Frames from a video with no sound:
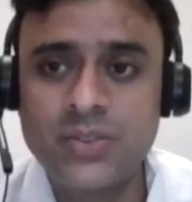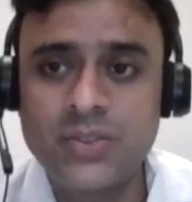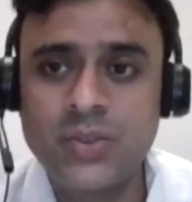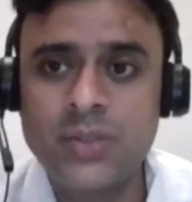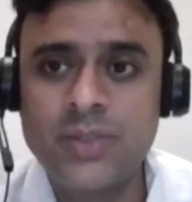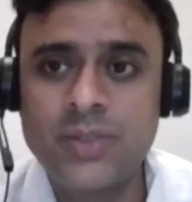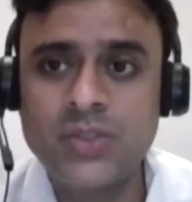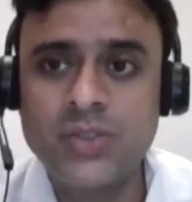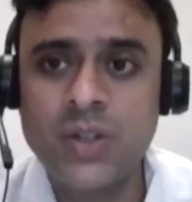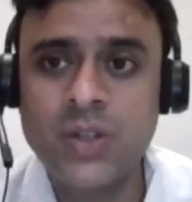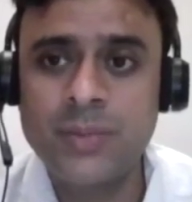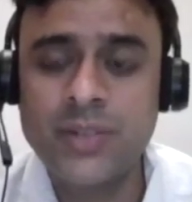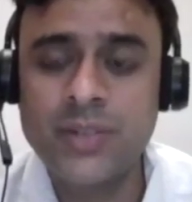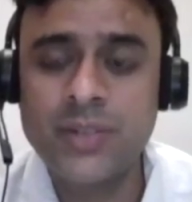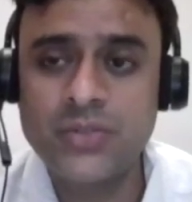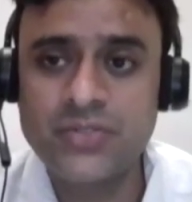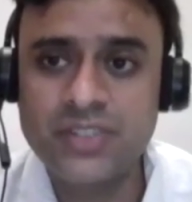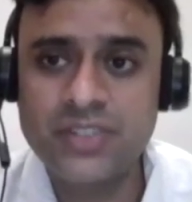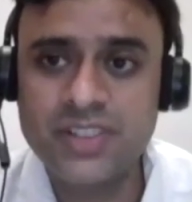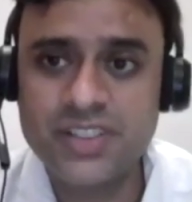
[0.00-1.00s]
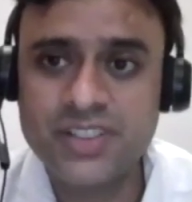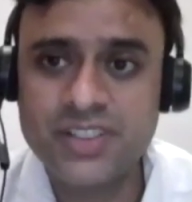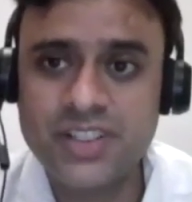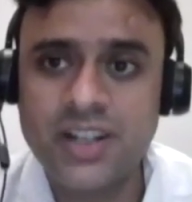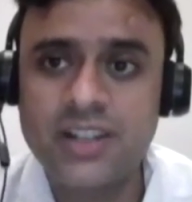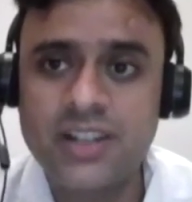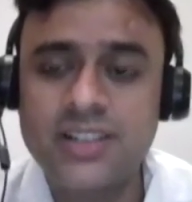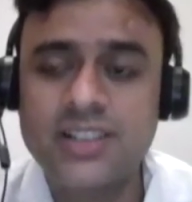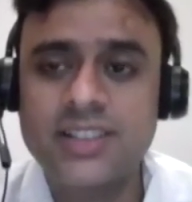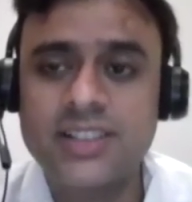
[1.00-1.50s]
by Swami to first
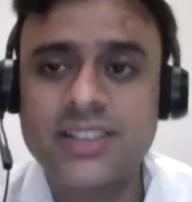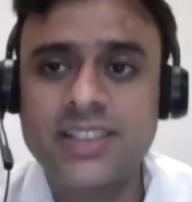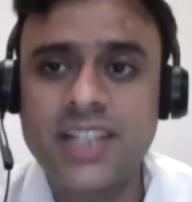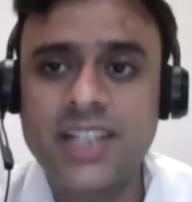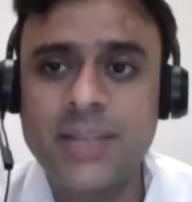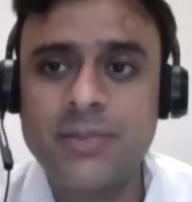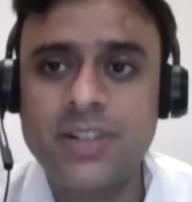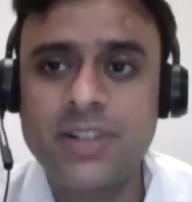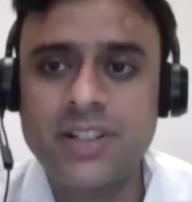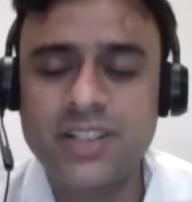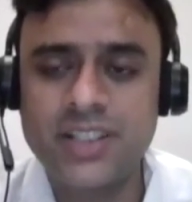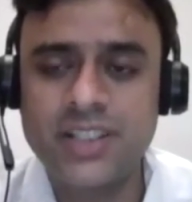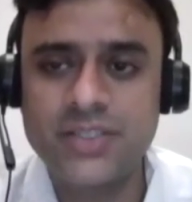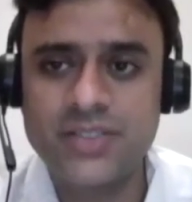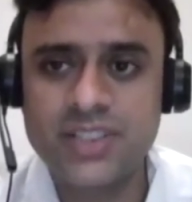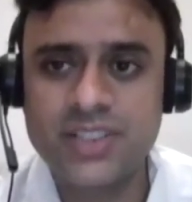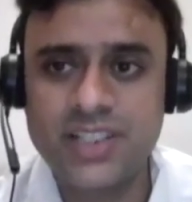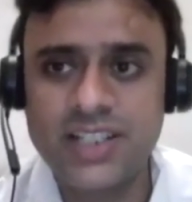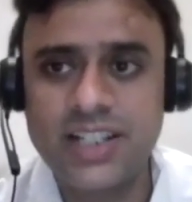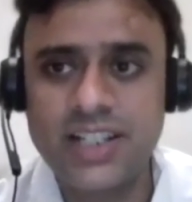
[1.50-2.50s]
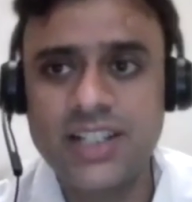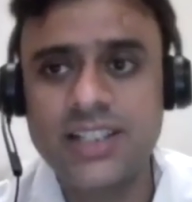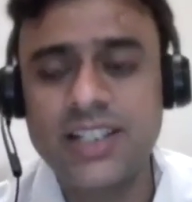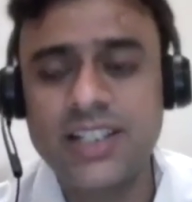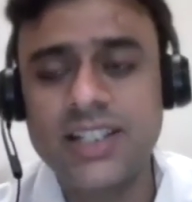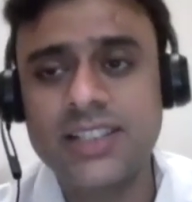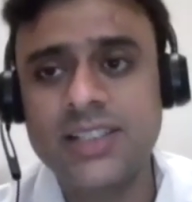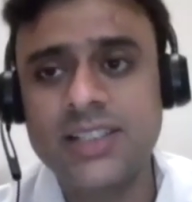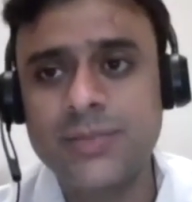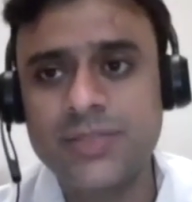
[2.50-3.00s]
chant his name continuously, and
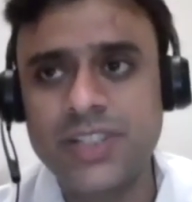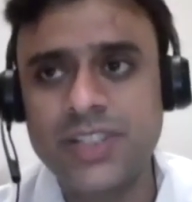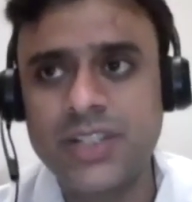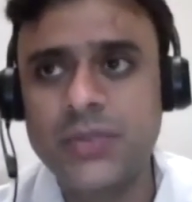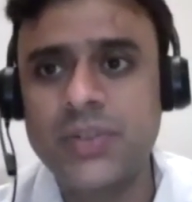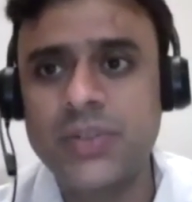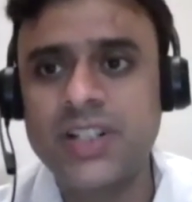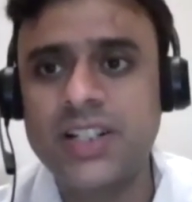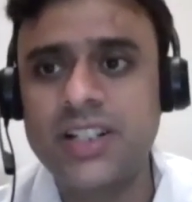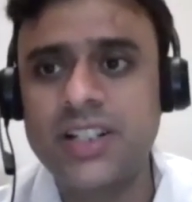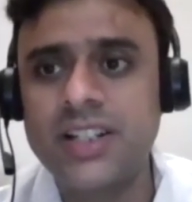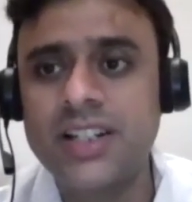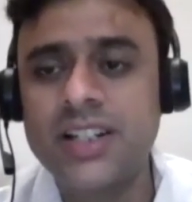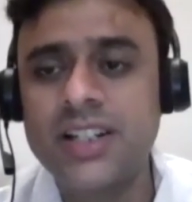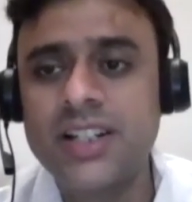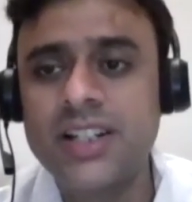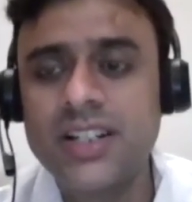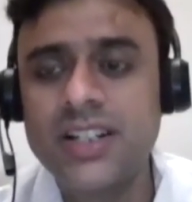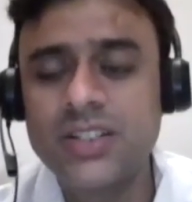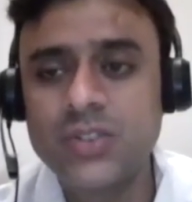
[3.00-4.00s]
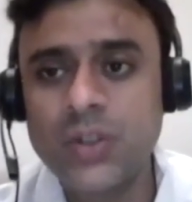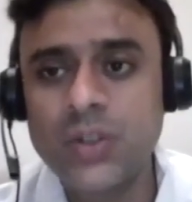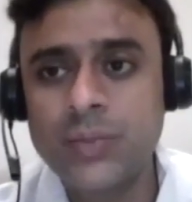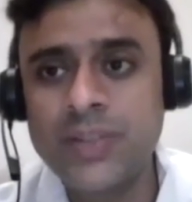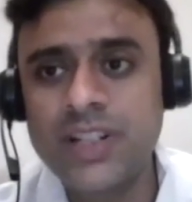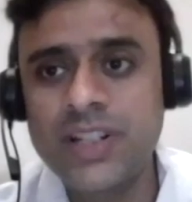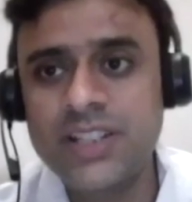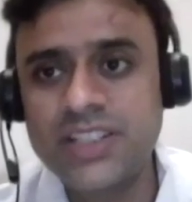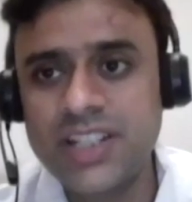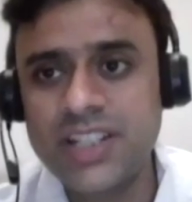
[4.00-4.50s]
then subsequently
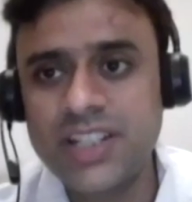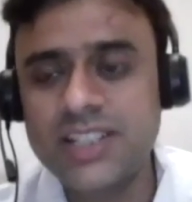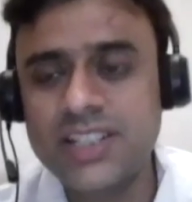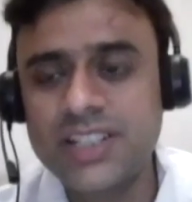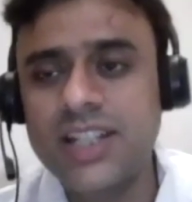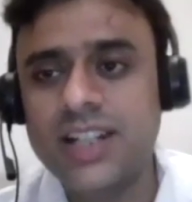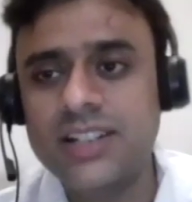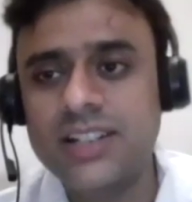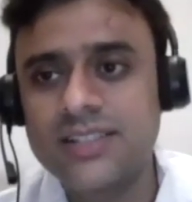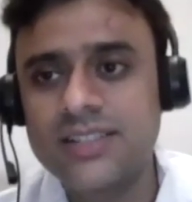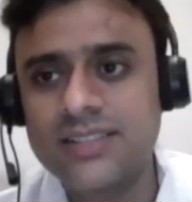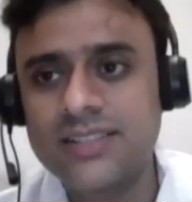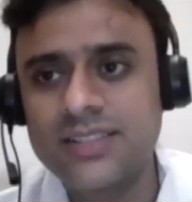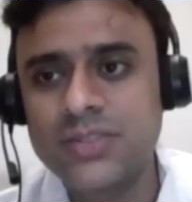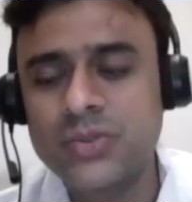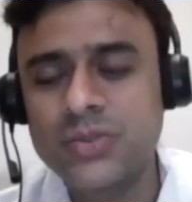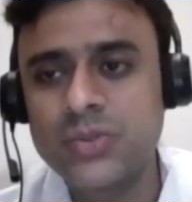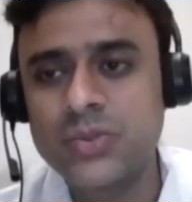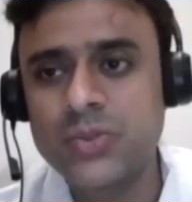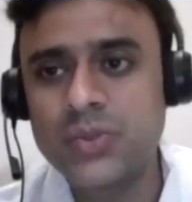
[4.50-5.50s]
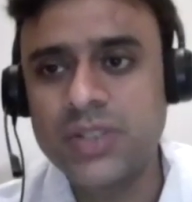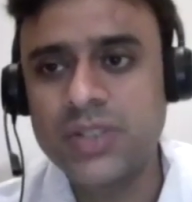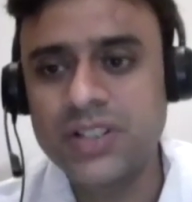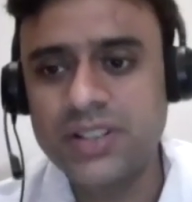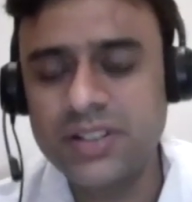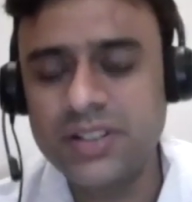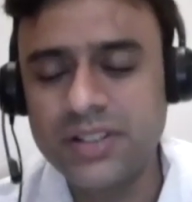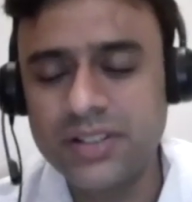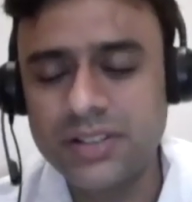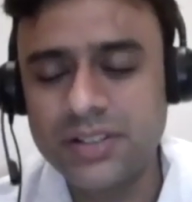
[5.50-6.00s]
Swami had changed that
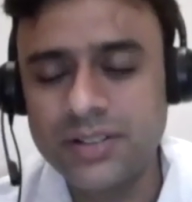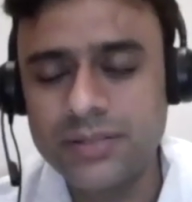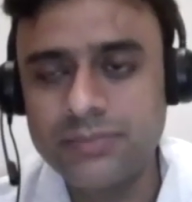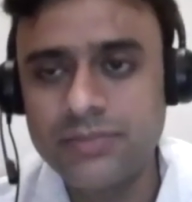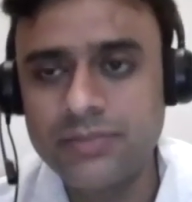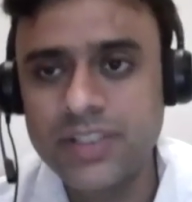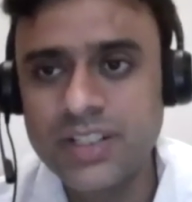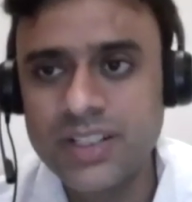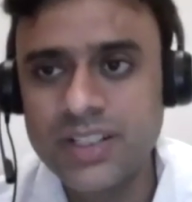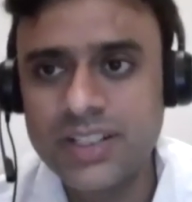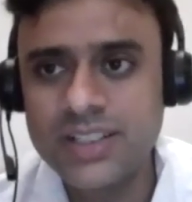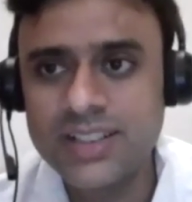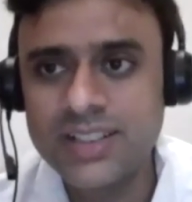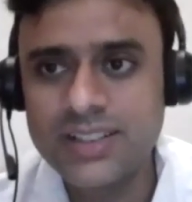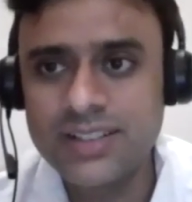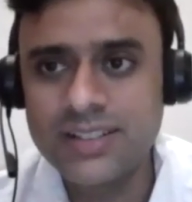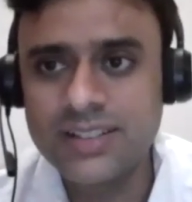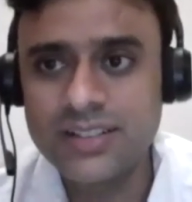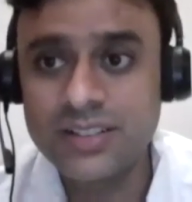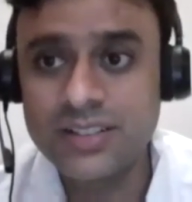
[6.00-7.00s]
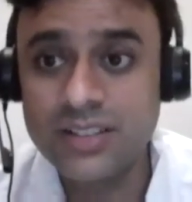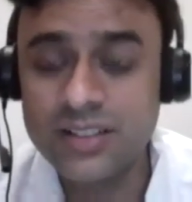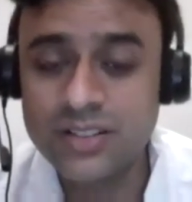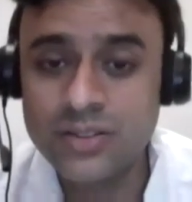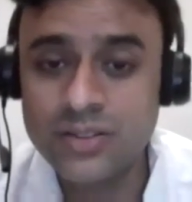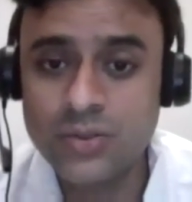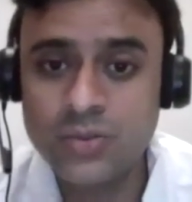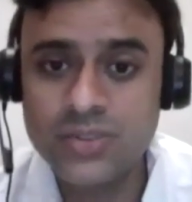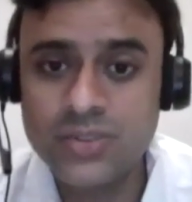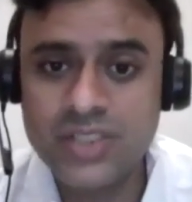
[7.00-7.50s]
um, uh,
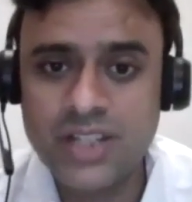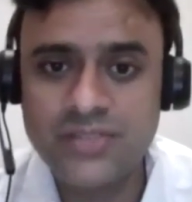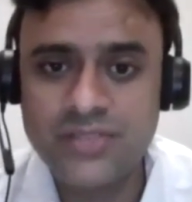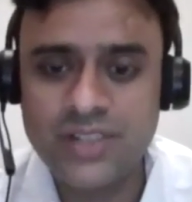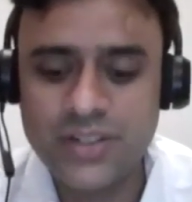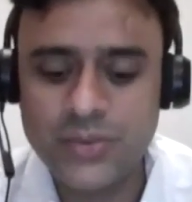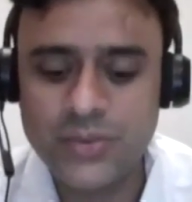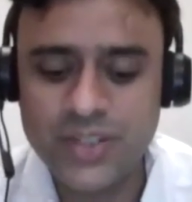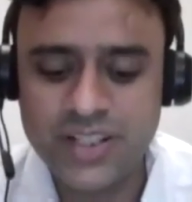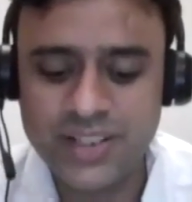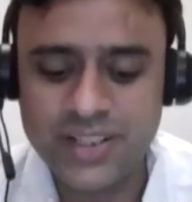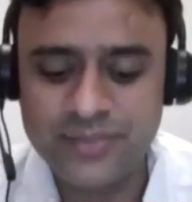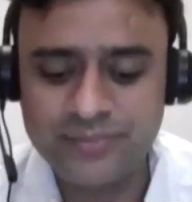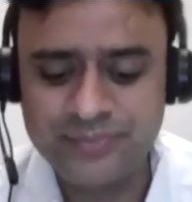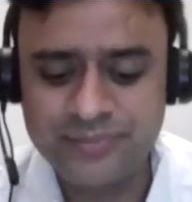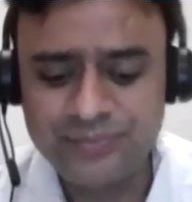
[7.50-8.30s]
to self-inquiry.